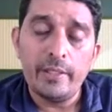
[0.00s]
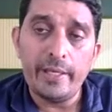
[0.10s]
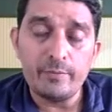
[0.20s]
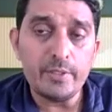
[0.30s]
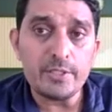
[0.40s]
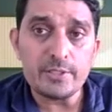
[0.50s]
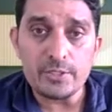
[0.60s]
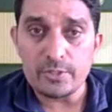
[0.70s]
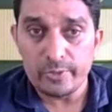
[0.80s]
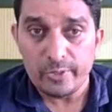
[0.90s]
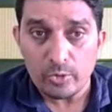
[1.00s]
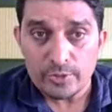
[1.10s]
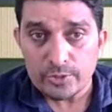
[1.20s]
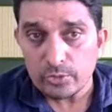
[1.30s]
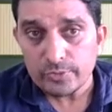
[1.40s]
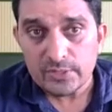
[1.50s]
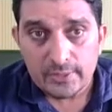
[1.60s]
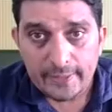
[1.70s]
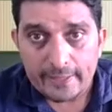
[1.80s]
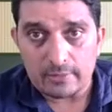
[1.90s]
And we discussed lots of
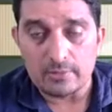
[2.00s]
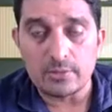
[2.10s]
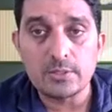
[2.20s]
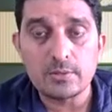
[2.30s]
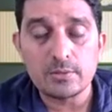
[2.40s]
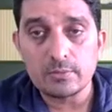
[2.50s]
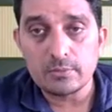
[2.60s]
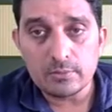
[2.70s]
things